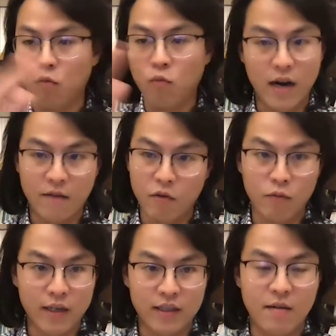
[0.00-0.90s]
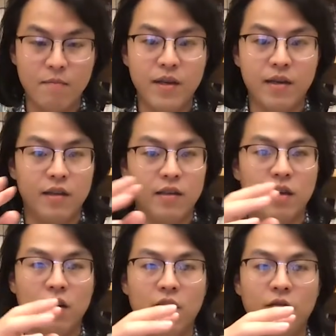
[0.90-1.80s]
for whatever reason
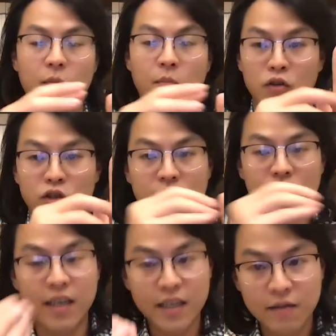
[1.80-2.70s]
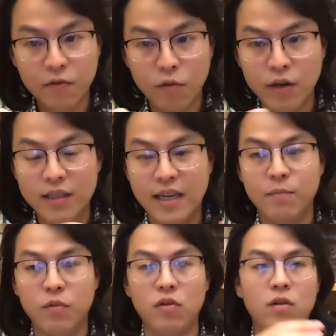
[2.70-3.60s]
because of a bulging disc for
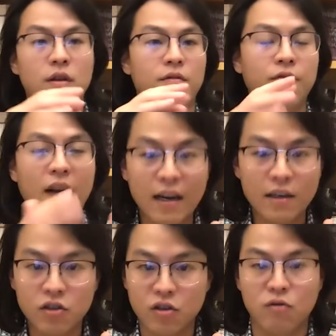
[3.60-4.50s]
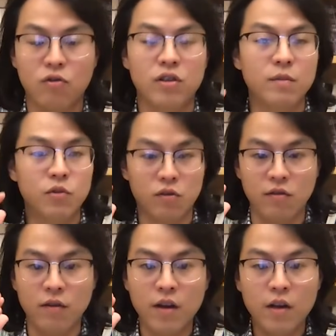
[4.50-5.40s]
example a fracture or some
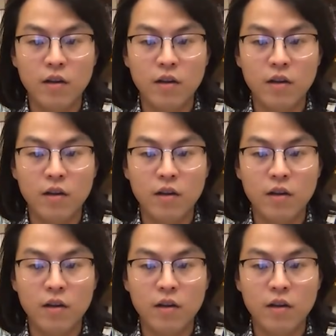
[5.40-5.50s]
sort of